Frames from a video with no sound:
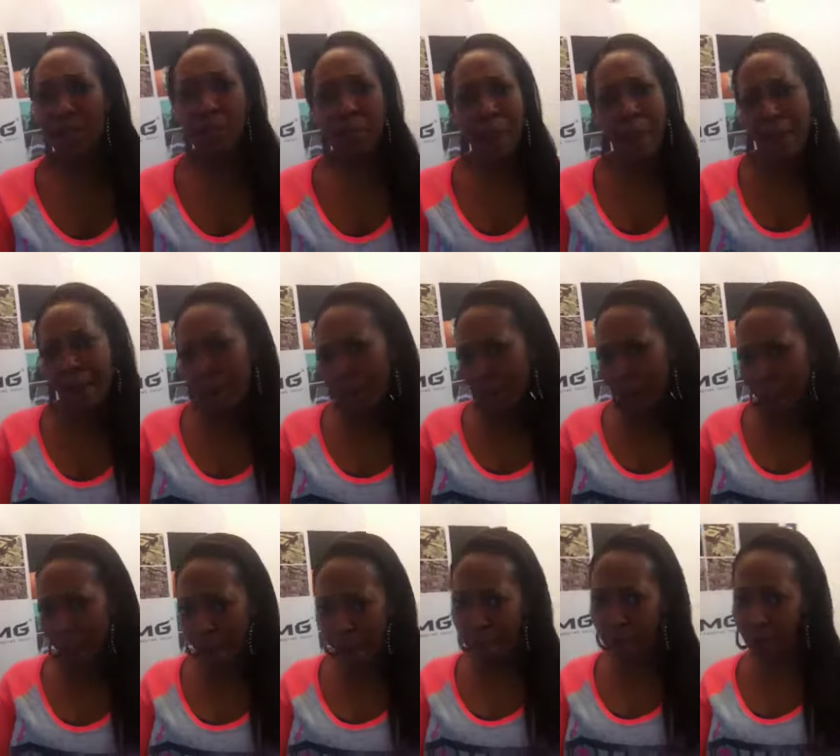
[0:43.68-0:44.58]
Jamaica,
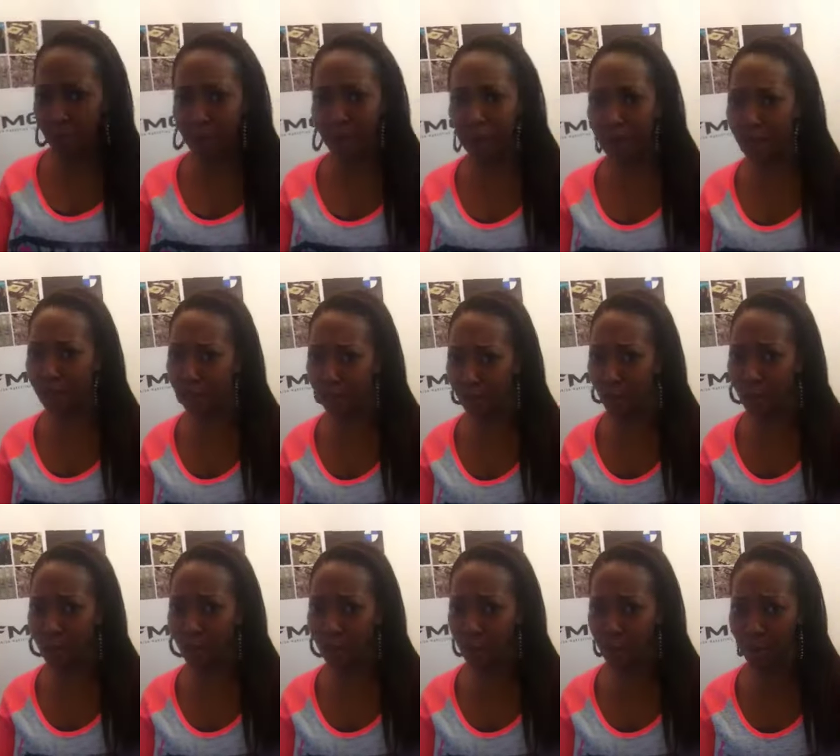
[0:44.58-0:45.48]
why I want to be a
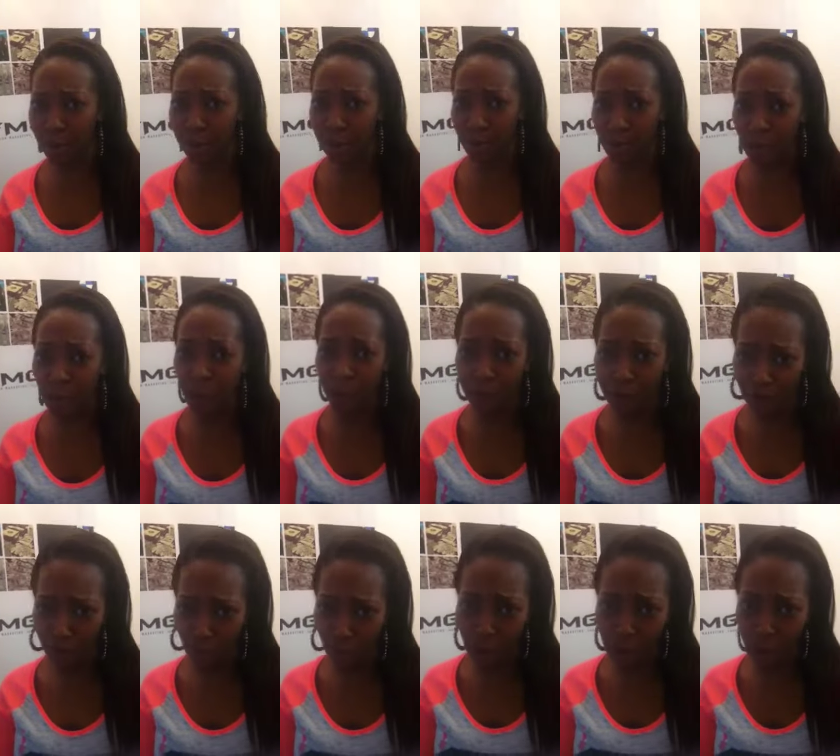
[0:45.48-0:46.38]
distributor with some health
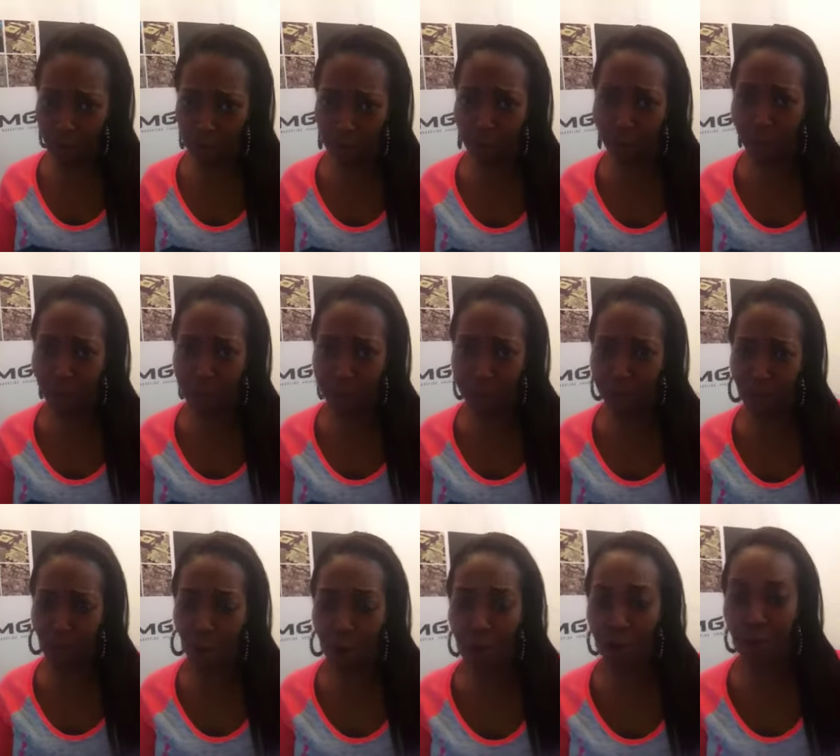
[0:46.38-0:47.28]
and wealth with
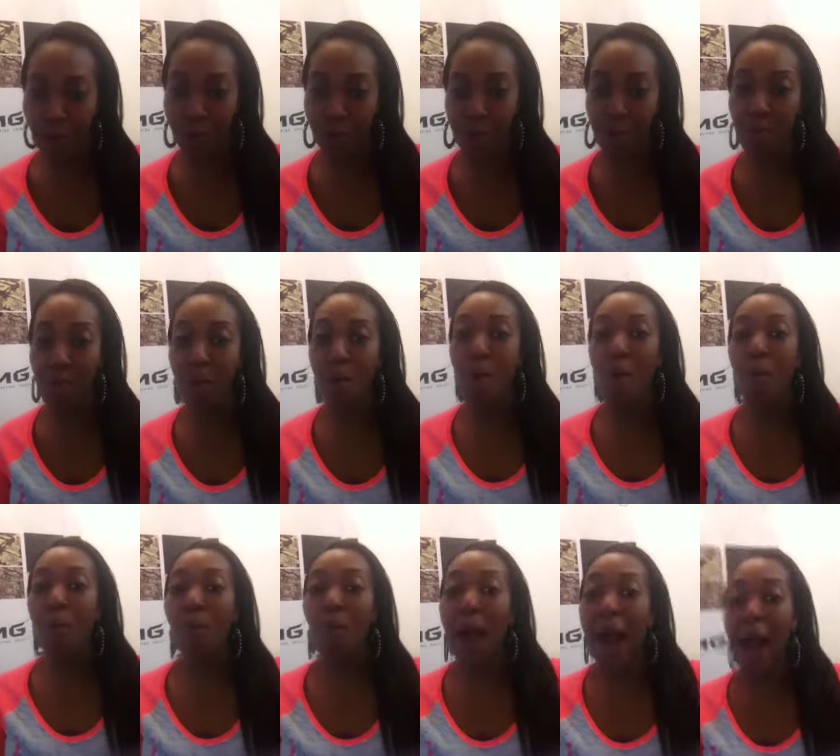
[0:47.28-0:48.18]
Flourishing Marketing Group?
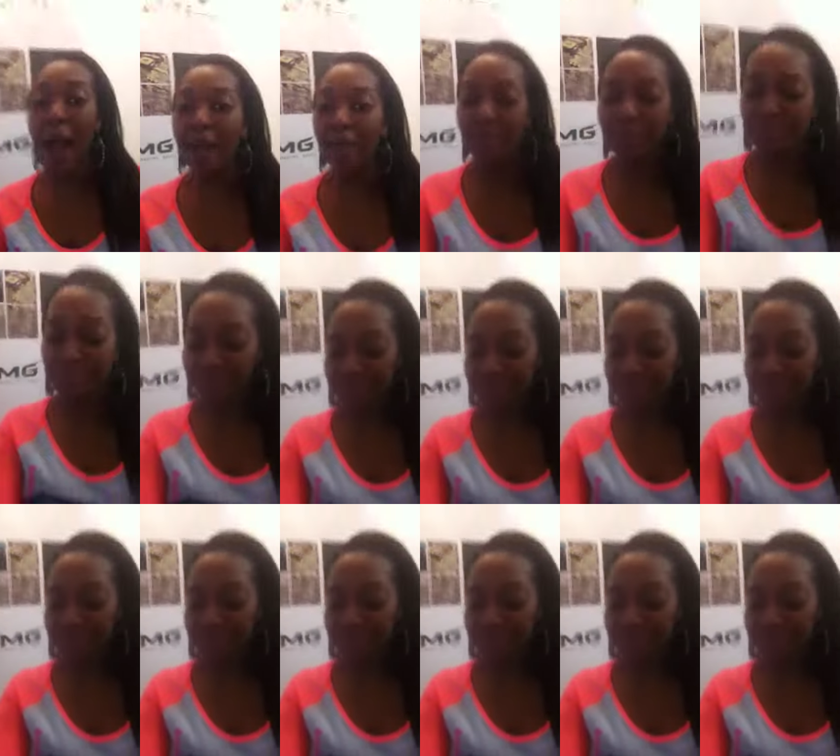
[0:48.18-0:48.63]
Why?